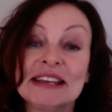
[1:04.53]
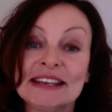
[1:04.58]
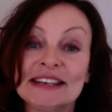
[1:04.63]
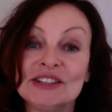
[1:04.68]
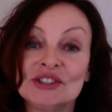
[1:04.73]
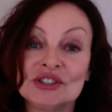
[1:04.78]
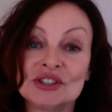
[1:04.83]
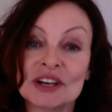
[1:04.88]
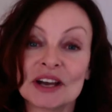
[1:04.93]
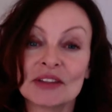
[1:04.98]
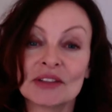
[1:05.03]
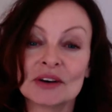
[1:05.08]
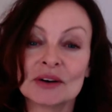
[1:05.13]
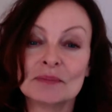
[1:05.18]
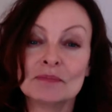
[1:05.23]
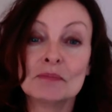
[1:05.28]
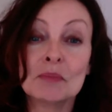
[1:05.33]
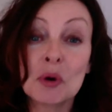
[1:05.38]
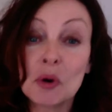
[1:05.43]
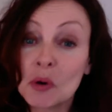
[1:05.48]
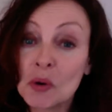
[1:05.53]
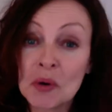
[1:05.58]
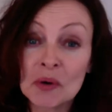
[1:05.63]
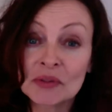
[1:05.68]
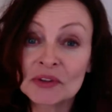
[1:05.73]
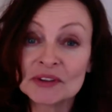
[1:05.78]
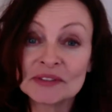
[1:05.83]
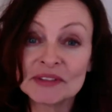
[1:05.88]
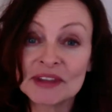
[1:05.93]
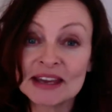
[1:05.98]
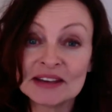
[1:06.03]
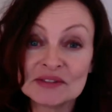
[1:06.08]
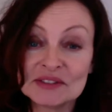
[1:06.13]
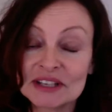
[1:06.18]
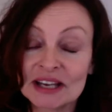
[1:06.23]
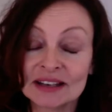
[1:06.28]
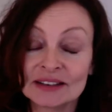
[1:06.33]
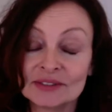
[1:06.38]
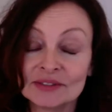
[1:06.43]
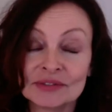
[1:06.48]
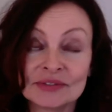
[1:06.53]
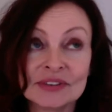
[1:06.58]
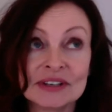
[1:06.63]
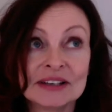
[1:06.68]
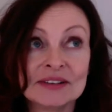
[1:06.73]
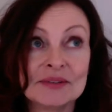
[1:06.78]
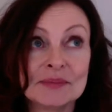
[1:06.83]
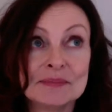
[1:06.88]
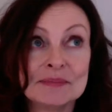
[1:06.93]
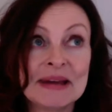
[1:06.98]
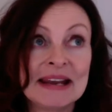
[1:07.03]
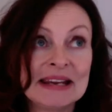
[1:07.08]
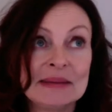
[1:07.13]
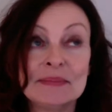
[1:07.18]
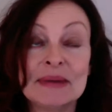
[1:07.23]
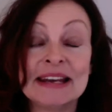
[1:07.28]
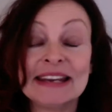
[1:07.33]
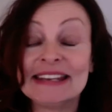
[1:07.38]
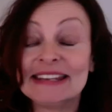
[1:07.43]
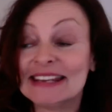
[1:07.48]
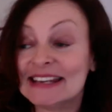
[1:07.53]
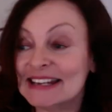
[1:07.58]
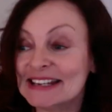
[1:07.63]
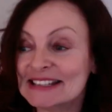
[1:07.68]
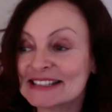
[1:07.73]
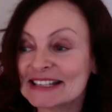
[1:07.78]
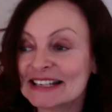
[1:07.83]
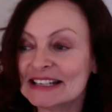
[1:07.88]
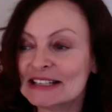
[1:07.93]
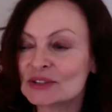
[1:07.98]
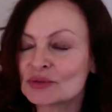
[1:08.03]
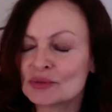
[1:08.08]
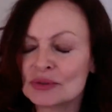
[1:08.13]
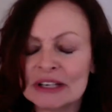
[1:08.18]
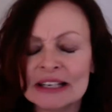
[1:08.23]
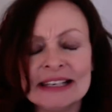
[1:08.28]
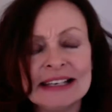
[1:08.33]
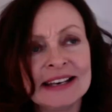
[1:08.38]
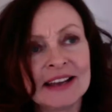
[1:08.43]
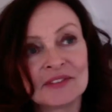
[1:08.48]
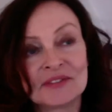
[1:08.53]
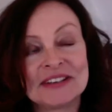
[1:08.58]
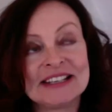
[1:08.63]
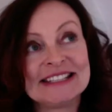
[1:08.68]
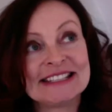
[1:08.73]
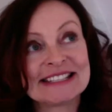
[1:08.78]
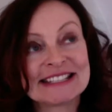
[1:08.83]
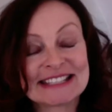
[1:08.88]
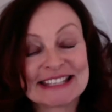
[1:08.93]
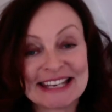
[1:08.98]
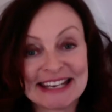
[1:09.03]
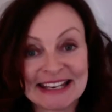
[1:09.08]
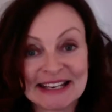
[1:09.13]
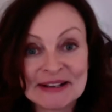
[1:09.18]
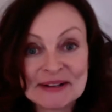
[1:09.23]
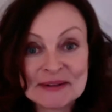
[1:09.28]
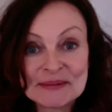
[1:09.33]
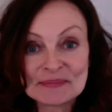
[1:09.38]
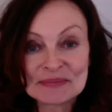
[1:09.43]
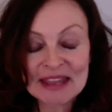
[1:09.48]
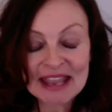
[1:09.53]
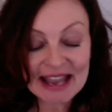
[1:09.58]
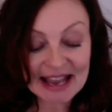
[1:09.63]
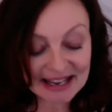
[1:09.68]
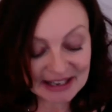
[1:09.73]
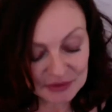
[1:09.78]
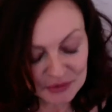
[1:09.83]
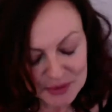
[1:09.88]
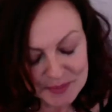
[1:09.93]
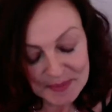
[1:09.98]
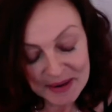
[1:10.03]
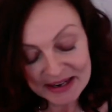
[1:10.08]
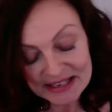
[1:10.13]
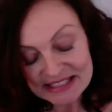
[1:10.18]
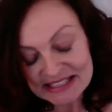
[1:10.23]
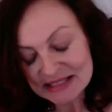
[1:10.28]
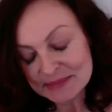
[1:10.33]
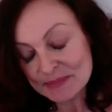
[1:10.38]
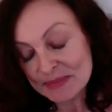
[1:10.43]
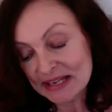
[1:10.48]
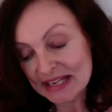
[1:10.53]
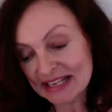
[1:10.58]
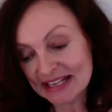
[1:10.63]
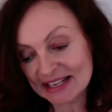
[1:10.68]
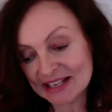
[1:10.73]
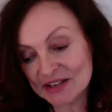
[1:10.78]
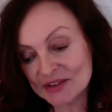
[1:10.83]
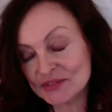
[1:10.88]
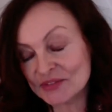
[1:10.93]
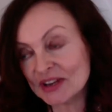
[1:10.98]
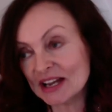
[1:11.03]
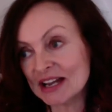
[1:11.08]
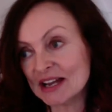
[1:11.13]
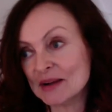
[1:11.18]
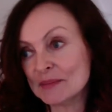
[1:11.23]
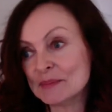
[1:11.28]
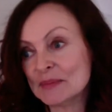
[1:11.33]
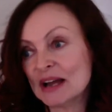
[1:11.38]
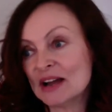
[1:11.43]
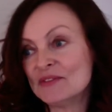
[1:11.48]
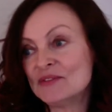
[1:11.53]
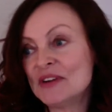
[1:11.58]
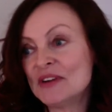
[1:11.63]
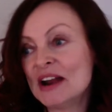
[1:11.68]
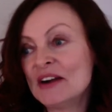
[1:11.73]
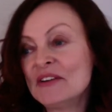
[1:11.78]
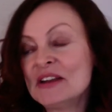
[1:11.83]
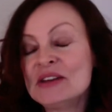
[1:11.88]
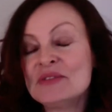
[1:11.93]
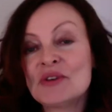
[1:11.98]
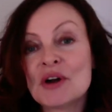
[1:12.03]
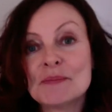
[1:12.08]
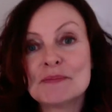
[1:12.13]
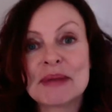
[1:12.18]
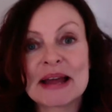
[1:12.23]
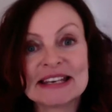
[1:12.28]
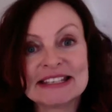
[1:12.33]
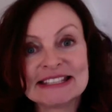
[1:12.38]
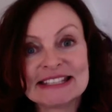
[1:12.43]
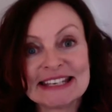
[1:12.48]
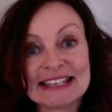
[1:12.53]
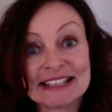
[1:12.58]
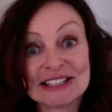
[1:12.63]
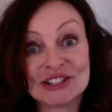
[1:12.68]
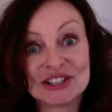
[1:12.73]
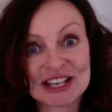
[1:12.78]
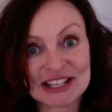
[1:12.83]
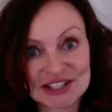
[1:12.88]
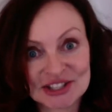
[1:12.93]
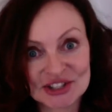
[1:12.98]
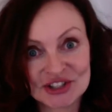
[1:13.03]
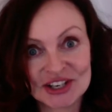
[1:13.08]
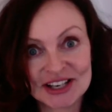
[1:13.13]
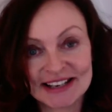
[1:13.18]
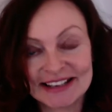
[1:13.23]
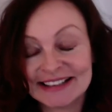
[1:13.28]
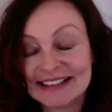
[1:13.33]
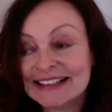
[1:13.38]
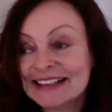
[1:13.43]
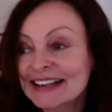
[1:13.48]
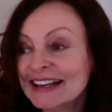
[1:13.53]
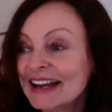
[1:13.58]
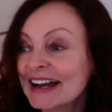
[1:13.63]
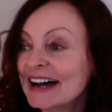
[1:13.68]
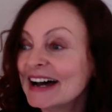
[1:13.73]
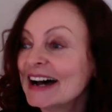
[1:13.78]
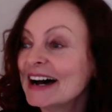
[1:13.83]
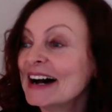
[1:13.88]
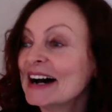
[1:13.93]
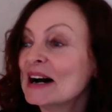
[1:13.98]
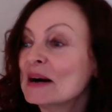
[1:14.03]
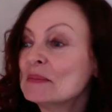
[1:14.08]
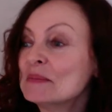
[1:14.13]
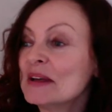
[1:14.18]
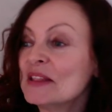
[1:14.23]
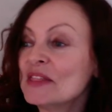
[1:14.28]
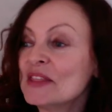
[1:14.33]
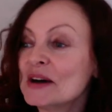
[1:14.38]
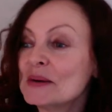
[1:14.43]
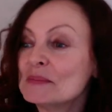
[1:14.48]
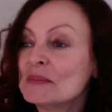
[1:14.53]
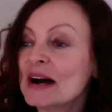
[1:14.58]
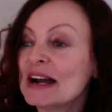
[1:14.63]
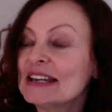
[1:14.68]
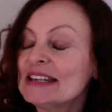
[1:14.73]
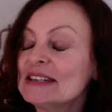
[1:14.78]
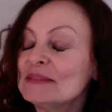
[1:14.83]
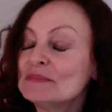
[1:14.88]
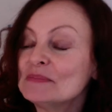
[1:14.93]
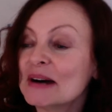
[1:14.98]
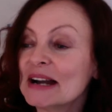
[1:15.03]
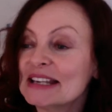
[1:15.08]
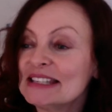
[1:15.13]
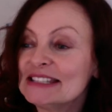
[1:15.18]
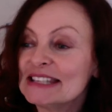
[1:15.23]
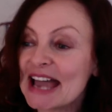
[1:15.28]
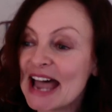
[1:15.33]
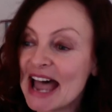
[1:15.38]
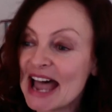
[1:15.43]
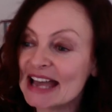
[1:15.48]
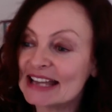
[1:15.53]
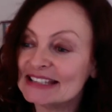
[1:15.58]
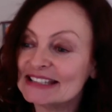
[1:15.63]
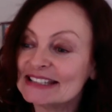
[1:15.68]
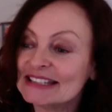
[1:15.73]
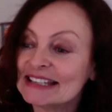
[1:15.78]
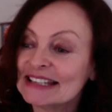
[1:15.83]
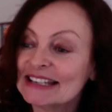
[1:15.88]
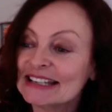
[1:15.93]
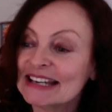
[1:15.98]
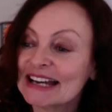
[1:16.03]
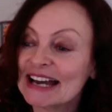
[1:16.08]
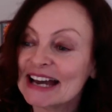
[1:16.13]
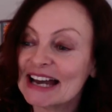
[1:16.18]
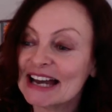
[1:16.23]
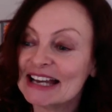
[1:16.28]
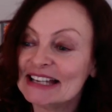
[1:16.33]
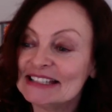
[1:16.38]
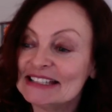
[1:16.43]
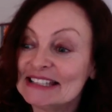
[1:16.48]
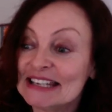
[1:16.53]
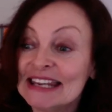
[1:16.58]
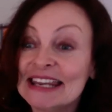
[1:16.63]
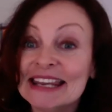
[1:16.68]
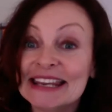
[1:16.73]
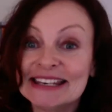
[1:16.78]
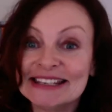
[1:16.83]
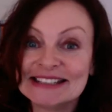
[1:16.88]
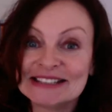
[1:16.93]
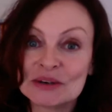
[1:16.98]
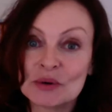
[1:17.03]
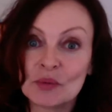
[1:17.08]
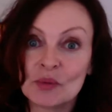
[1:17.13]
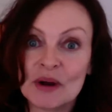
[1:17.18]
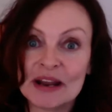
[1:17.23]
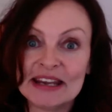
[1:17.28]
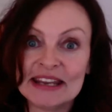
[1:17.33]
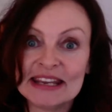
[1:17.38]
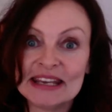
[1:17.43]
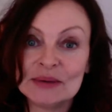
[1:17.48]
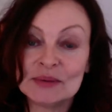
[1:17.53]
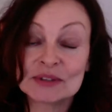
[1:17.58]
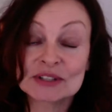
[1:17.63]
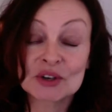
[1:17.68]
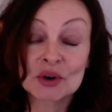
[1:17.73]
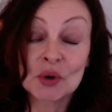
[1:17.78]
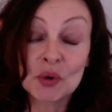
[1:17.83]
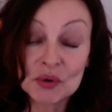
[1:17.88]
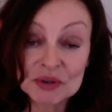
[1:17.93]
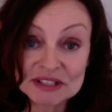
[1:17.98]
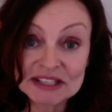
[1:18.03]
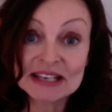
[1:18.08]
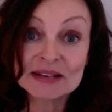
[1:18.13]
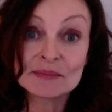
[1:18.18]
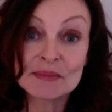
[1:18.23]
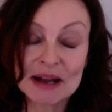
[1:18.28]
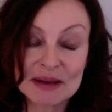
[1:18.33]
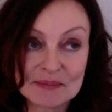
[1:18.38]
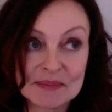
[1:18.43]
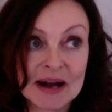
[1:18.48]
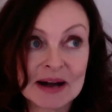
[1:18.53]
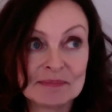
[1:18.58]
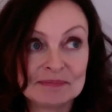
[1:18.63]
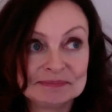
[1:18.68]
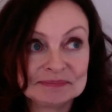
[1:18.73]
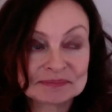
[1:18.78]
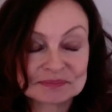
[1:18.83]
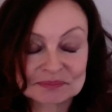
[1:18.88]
each other more than they've done for many, many years, and it's really lovely to see. And it reminded me of a very romantic gesture that my dad did when he was courting my mum.